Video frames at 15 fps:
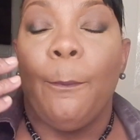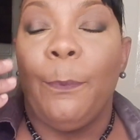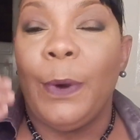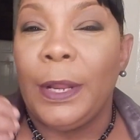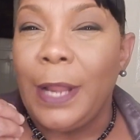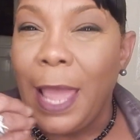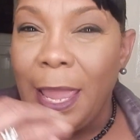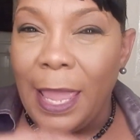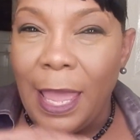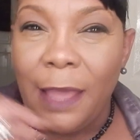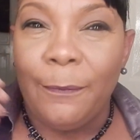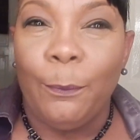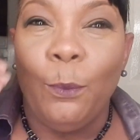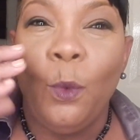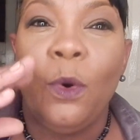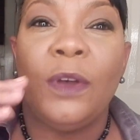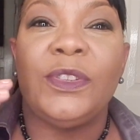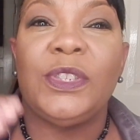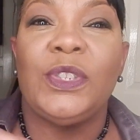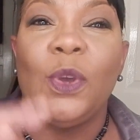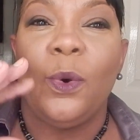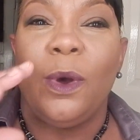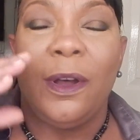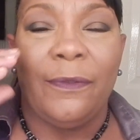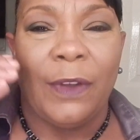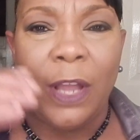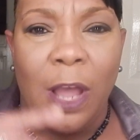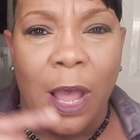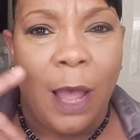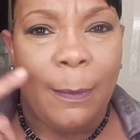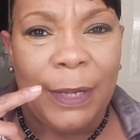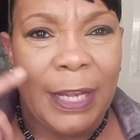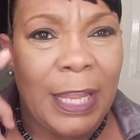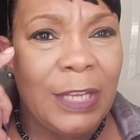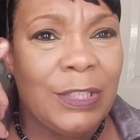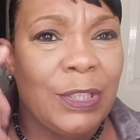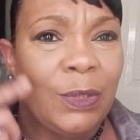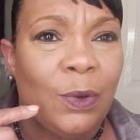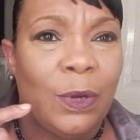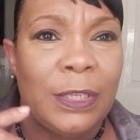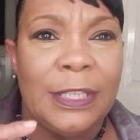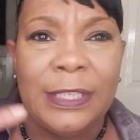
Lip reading: but I have more so of a combination oily